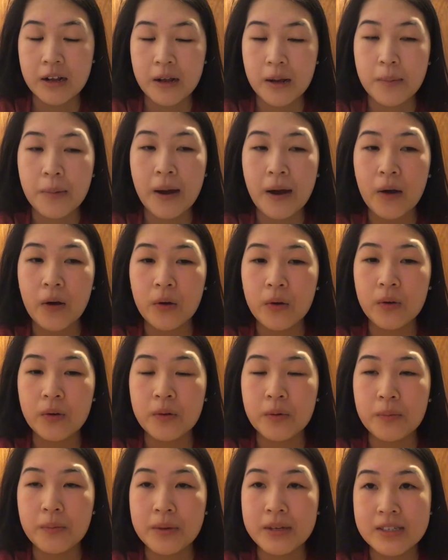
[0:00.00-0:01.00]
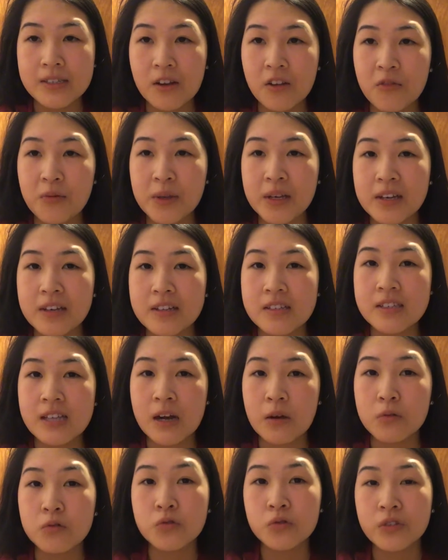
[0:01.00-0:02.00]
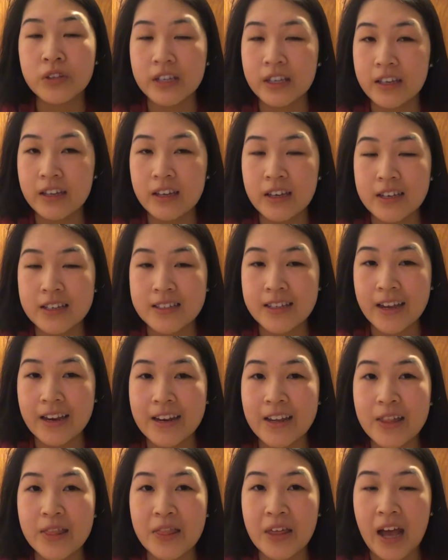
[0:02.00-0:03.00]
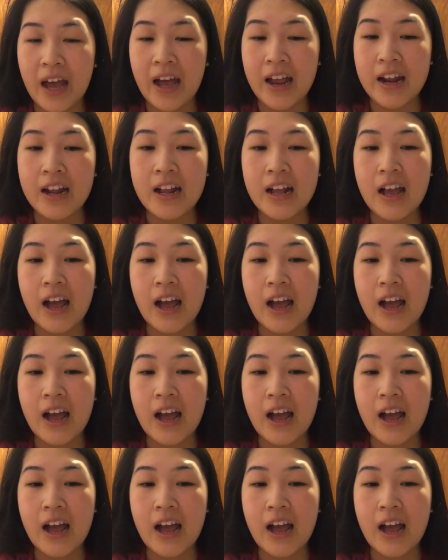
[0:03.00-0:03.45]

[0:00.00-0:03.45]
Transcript: about myself because I was really excited that